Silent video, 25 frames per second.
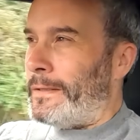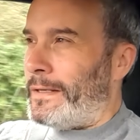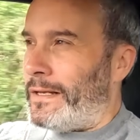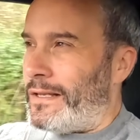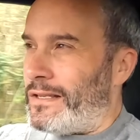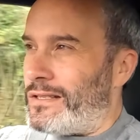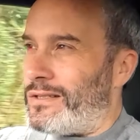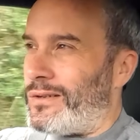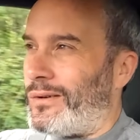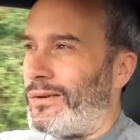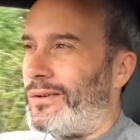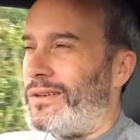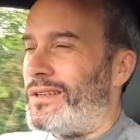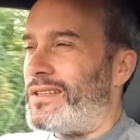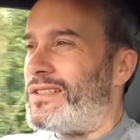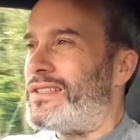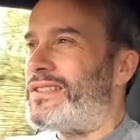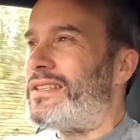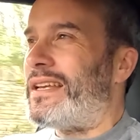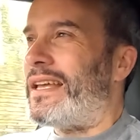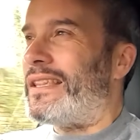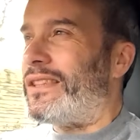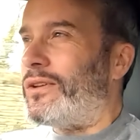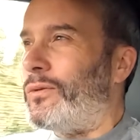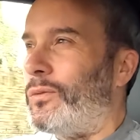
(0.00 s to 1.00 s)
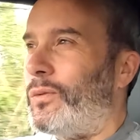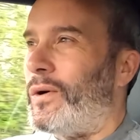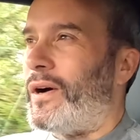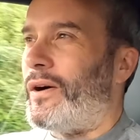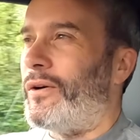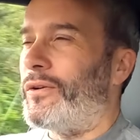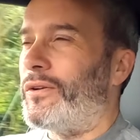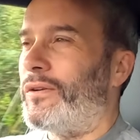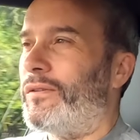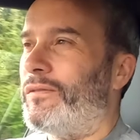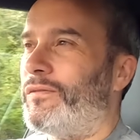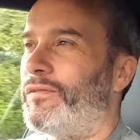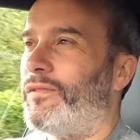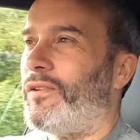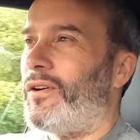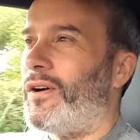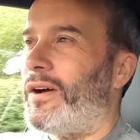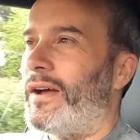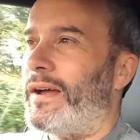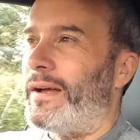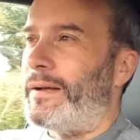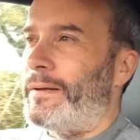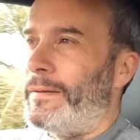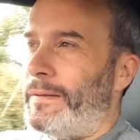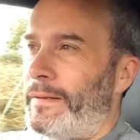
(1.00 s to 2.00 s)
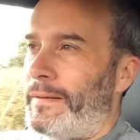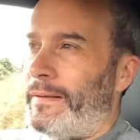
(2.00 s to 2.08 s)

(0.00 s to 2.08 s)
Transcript: it's not going to set the world on fire,